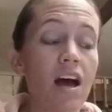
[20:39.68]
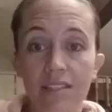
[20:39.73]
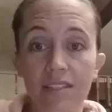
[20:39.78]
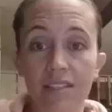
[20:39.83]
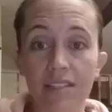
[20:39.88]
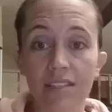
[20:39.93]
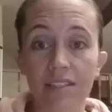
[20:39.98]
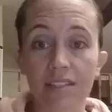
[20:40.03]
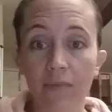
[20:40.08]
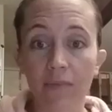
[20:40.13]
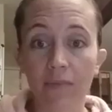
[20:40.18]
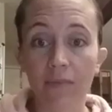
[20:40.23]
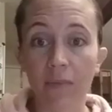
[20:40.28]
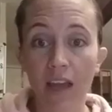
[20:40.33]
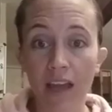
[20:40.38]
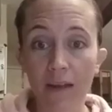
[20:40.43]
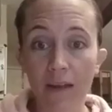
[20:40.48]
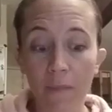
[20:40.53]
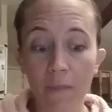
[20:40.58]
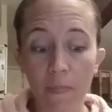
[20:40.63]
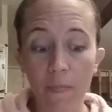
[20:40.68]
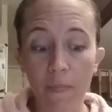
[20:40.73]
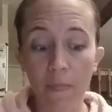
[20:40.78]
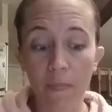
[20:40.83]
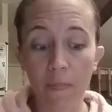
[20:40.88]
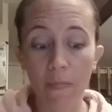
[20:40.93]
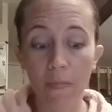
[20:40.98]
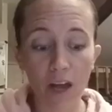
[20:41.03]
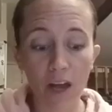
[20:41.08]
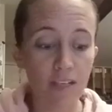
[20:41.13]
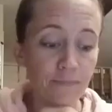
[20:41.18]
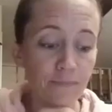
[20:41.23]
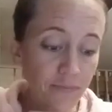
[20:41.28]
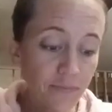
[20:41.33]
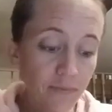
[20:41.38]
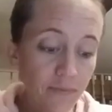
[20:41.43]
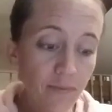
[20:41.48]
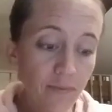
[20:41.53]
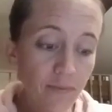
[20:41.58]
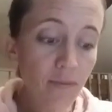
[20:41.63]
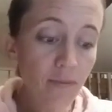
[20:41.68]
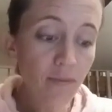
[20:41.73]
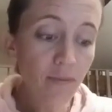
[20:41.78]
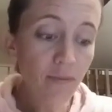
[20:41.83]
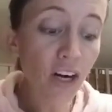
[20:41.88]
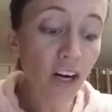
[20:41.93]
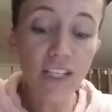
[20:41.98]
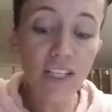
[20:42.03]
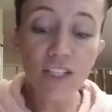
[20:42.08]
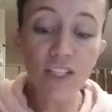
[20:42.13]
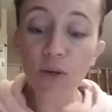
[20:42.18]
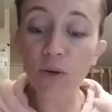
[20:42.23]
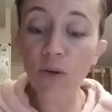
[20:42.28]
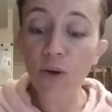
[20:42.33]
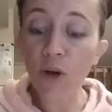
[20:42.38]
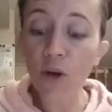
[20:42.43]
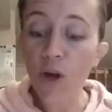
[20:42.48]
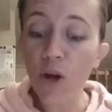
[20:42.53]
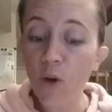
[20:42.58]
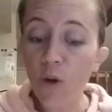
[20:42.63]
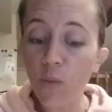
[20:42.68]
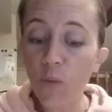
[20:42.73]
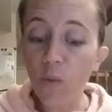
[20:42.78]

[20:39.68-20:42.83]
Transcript: Awesome. Okay, awesome. so with